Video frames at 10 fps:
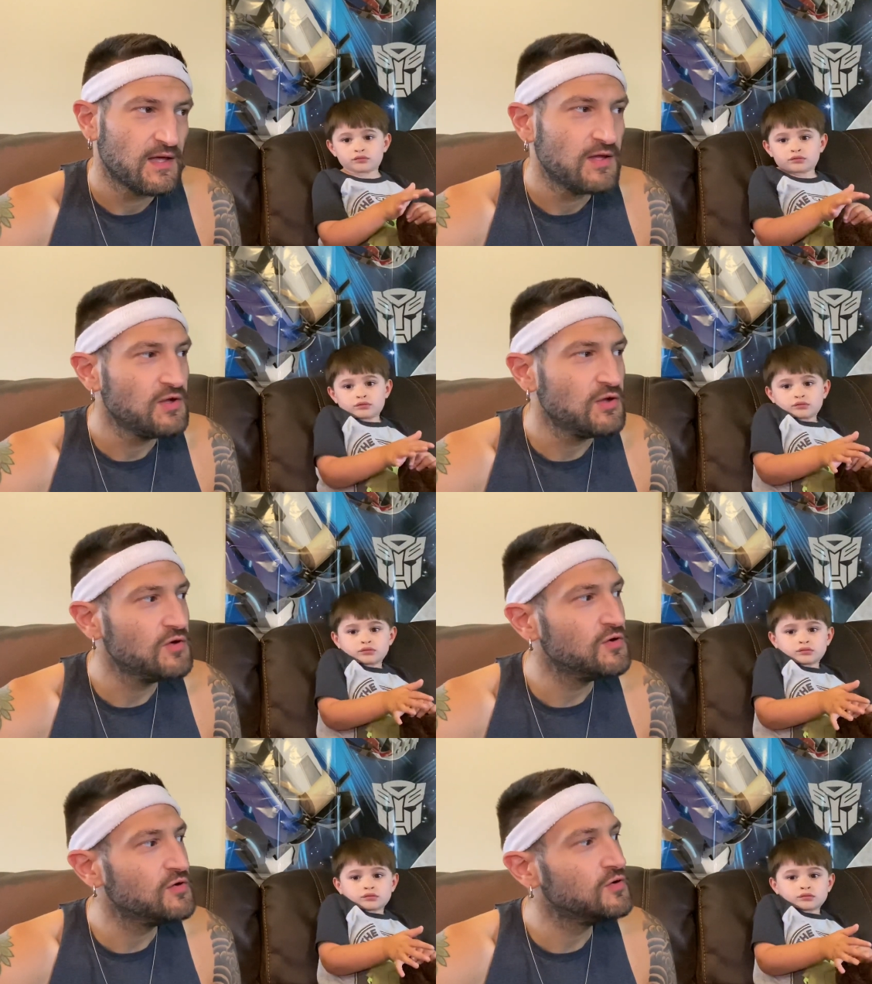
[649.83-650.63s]

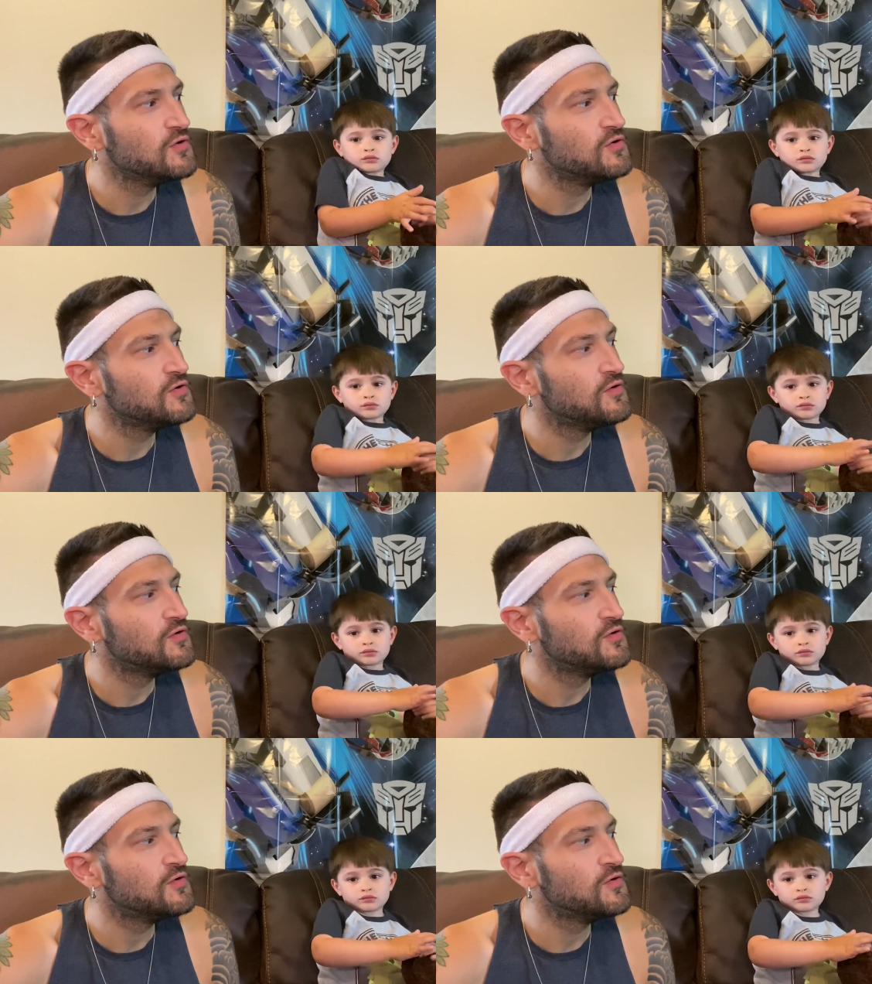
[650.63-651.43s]

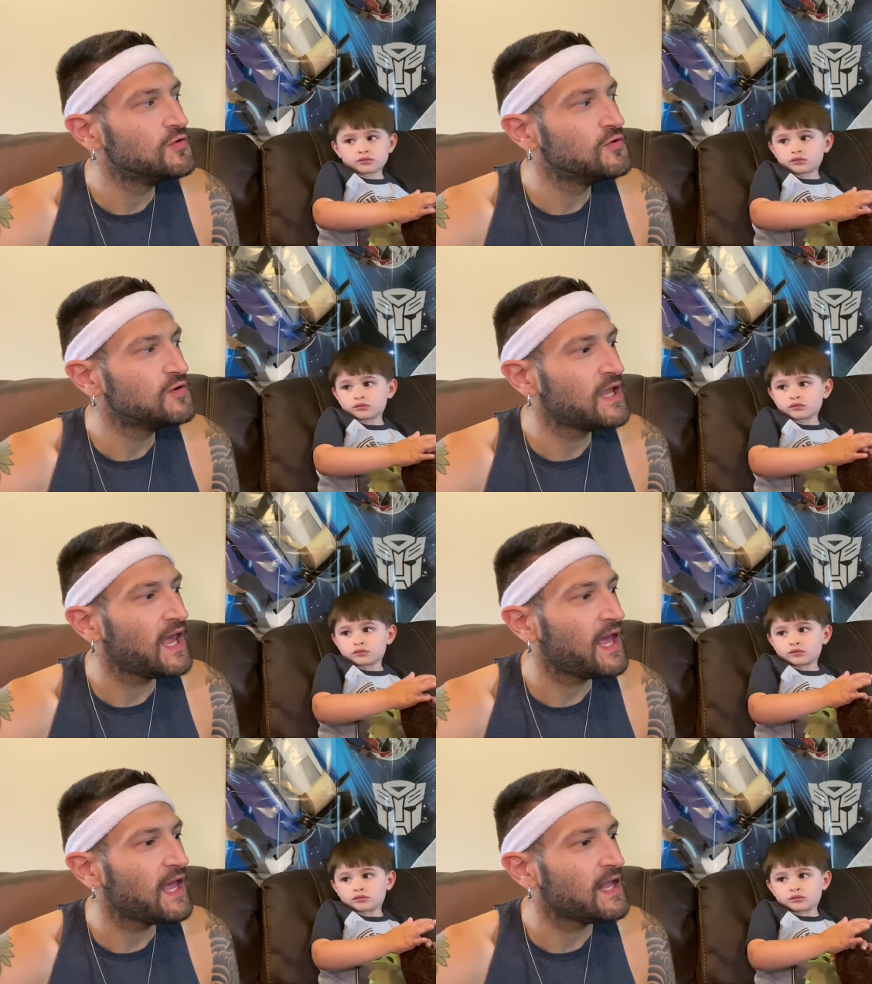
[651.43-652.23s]
Speaker 1: you
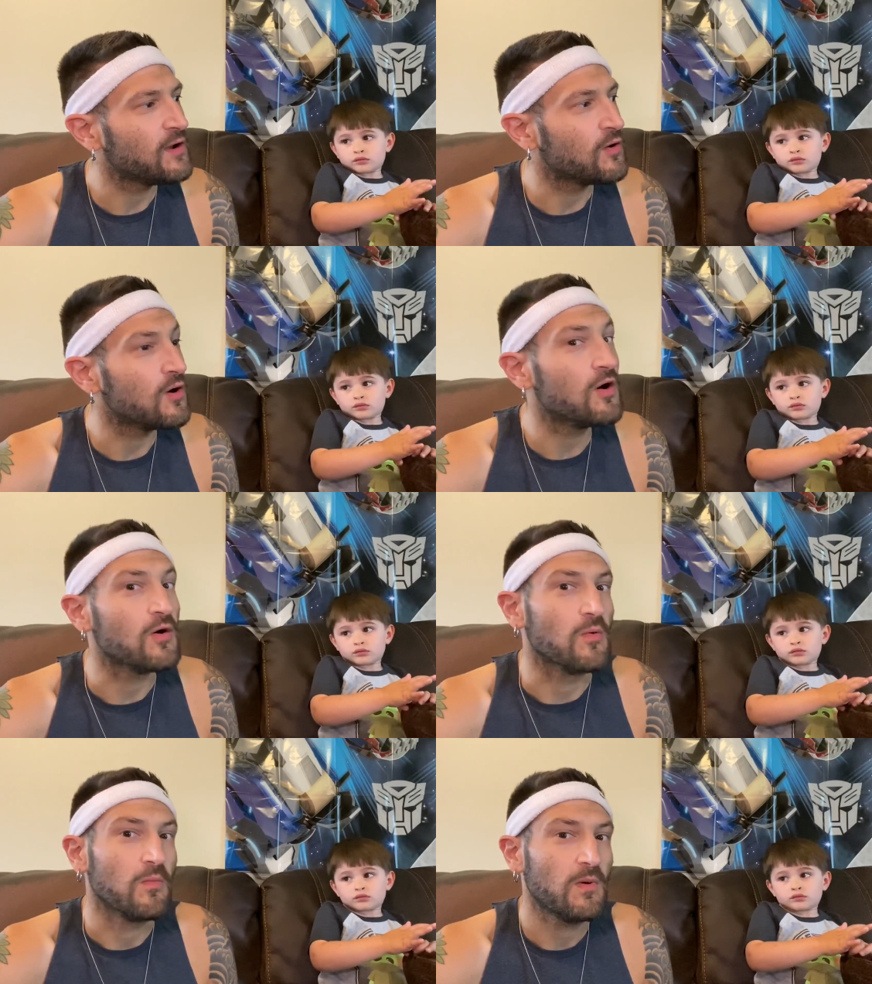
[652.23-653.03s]
can,
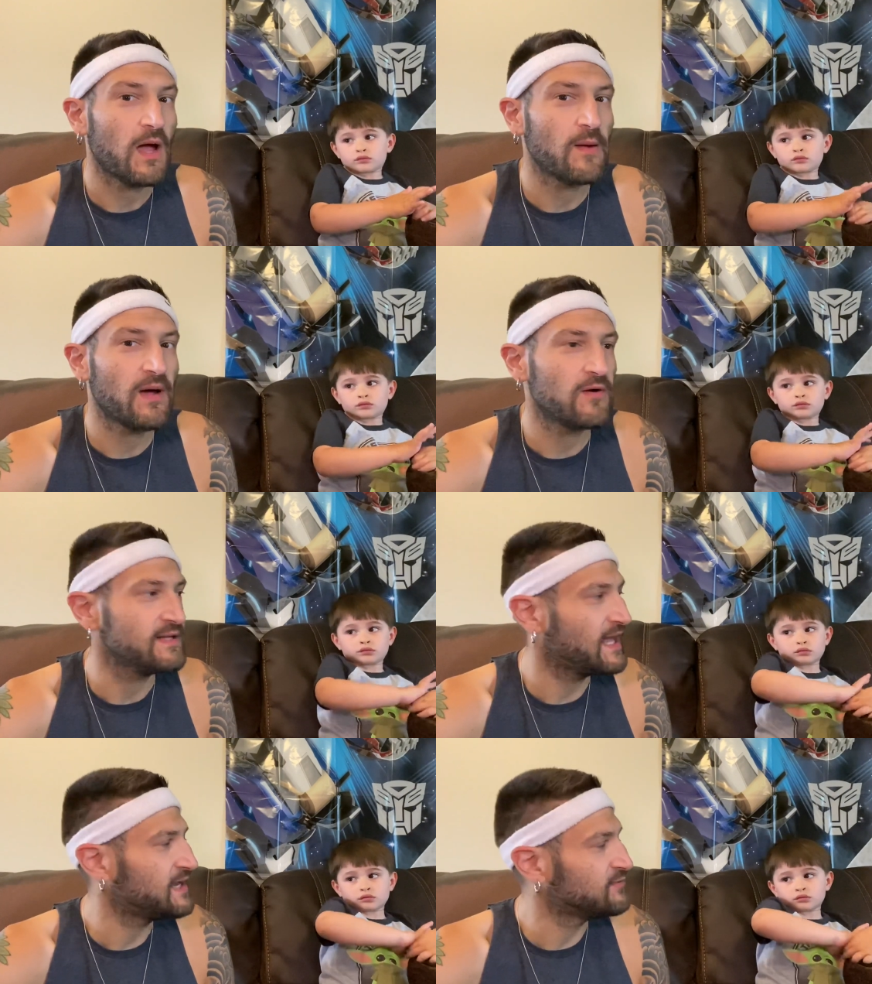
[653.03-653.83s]
oh, how about
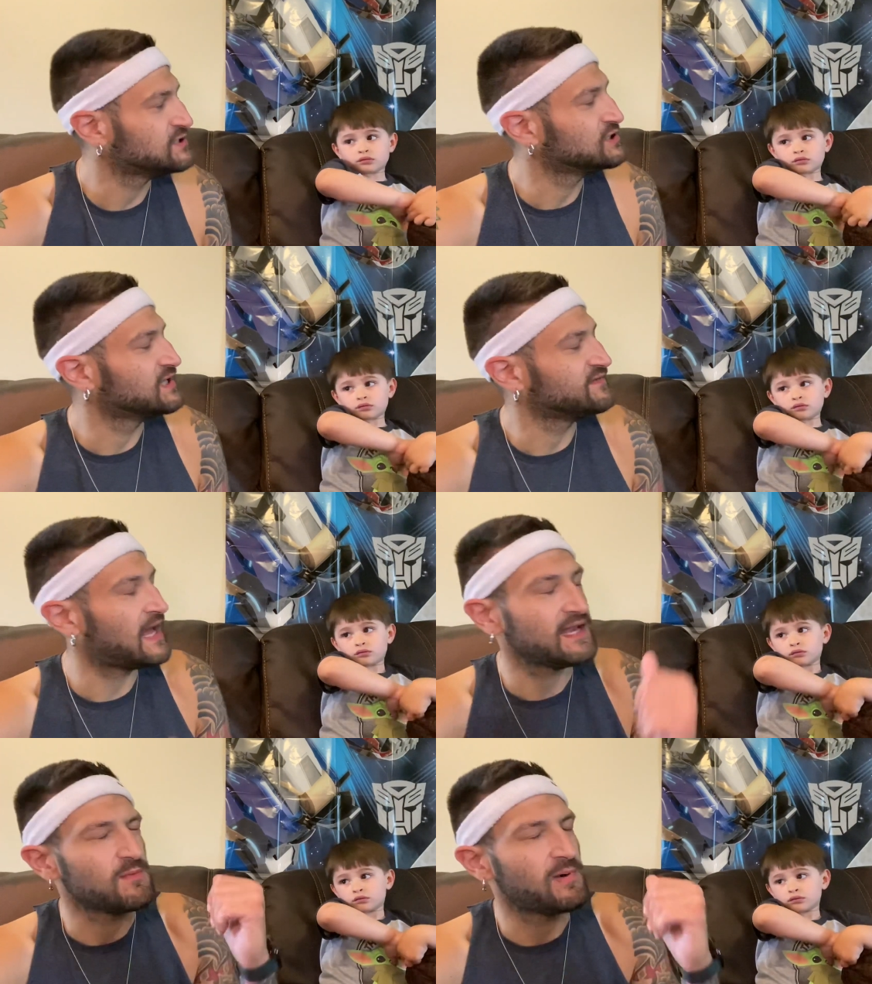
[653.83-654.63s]
when daddy, when you give
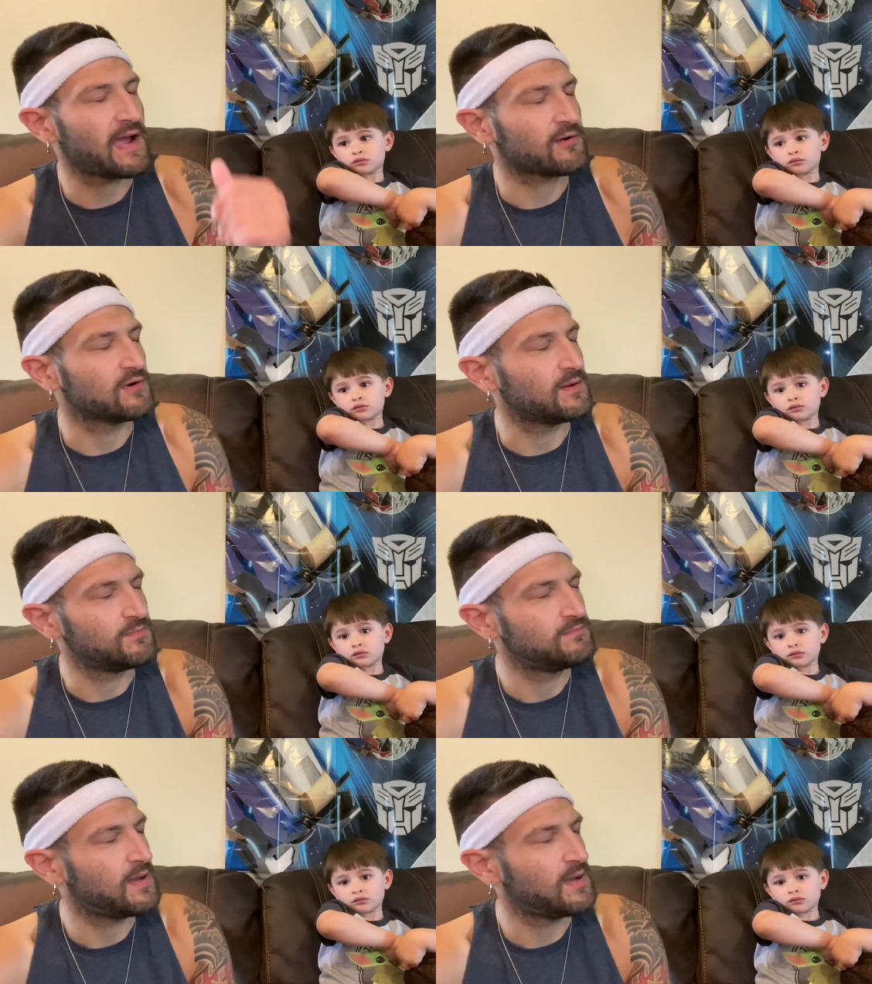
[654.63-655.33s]
daddy a back rub?